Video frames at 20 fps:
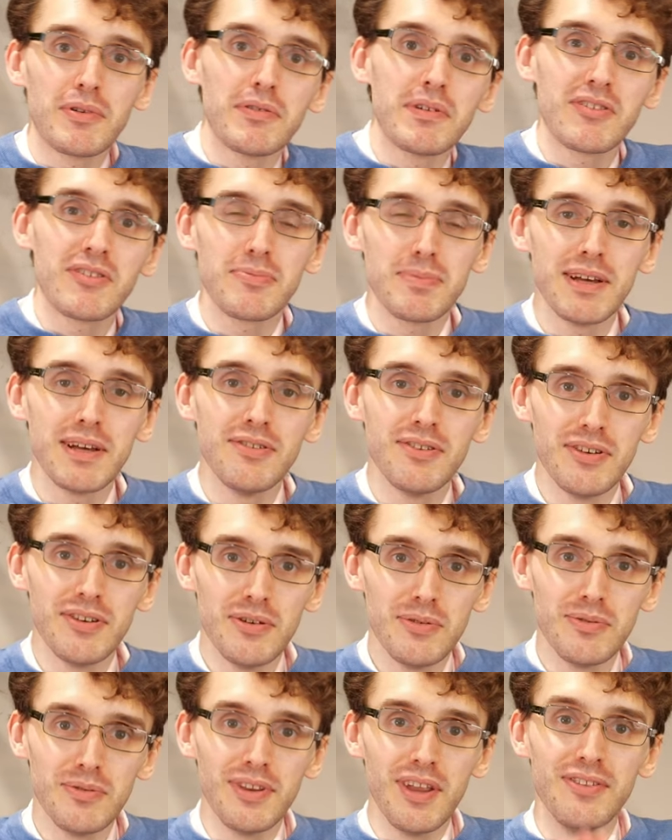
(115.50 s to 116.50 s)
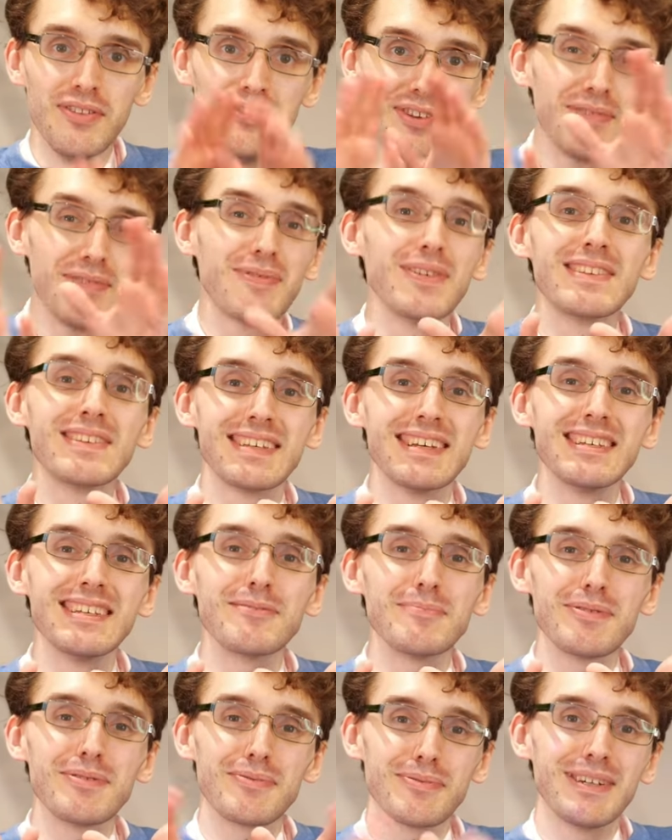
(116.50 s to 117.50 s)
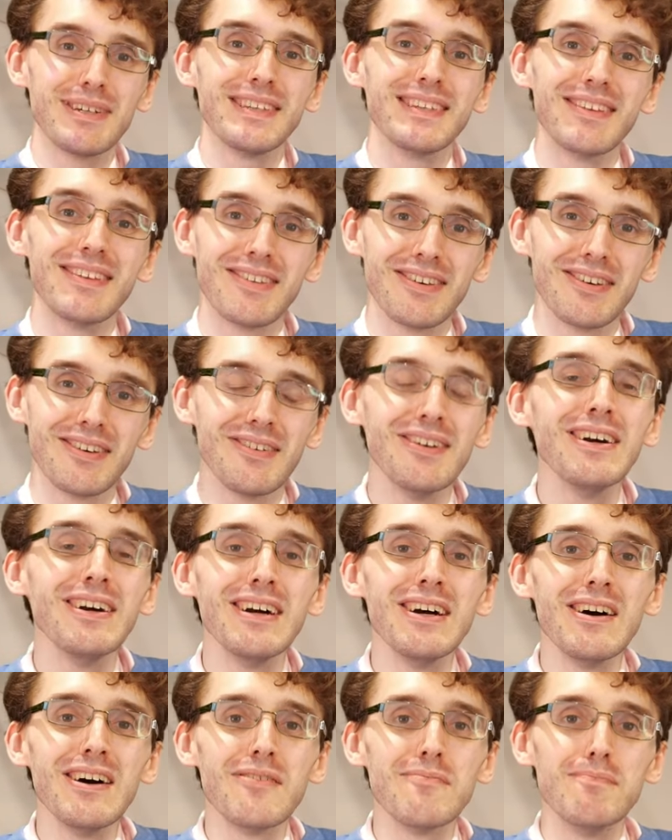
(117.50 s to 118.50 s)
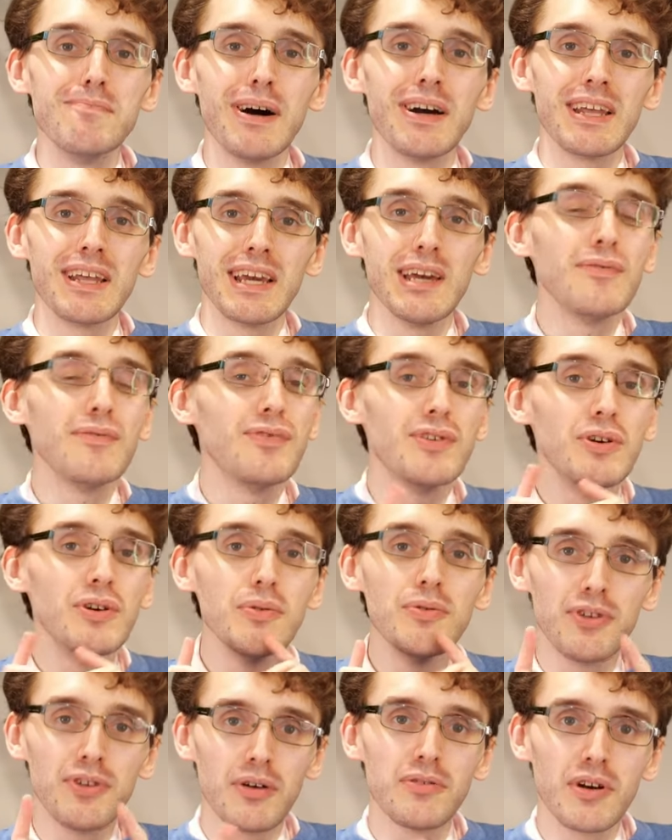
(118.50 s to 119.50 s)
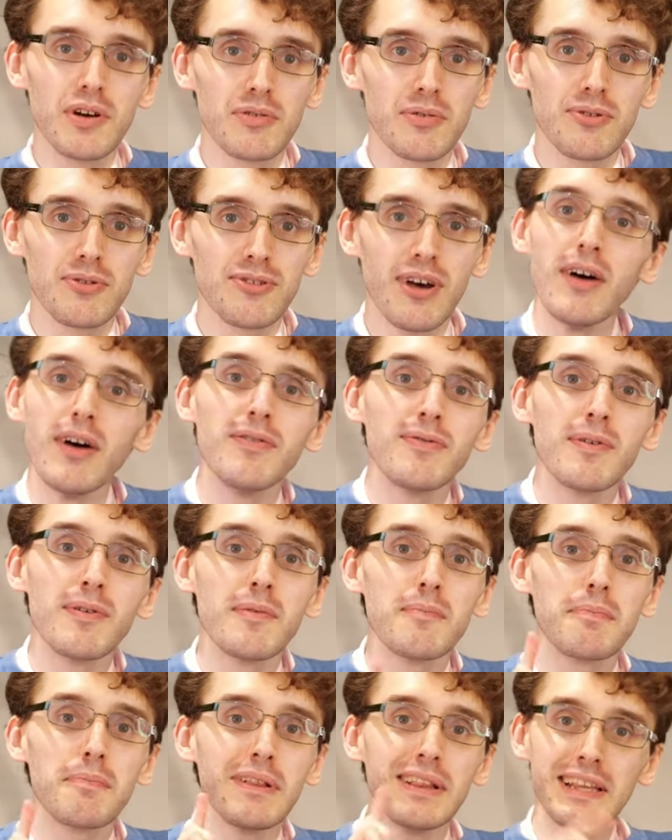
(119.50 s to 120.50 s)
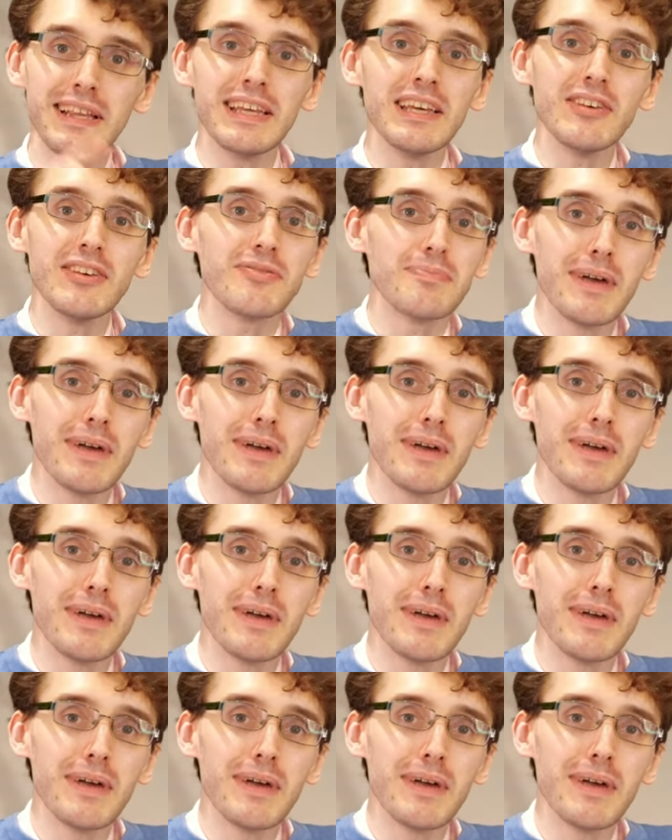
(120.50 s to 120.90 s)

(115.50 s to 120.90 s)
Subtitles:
to explain to you the differences between the two, but if you don't know yourself, please